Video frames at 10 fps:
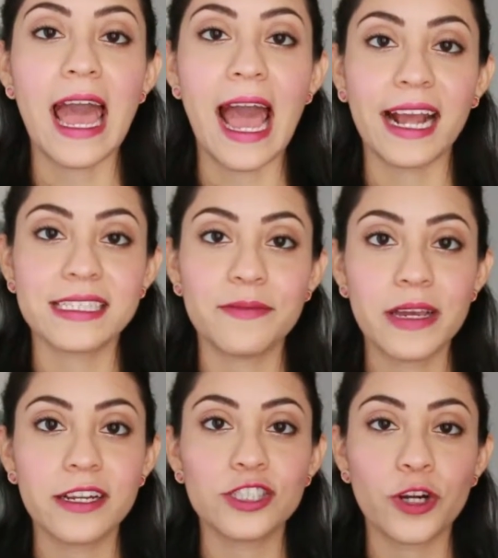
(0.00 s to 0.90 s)

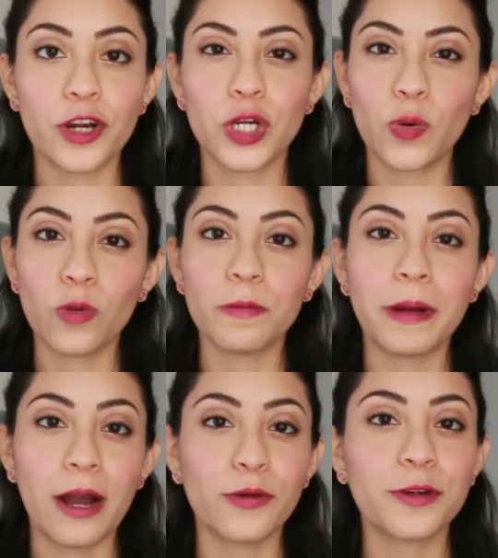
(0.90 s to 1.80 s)
activated charcoal
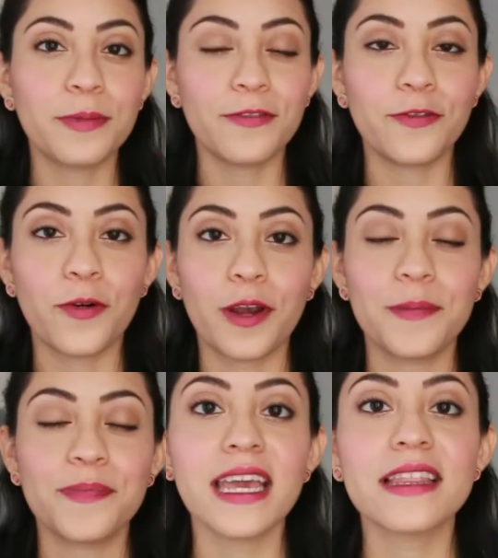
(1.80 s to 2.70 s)
powder before
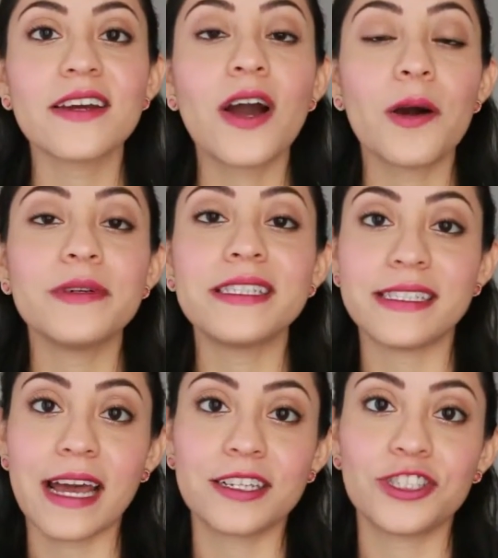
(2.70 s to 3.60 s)
in the comment
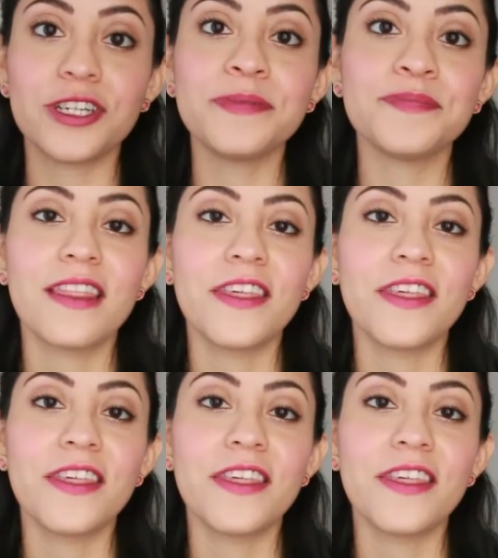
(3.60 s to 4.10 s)
section.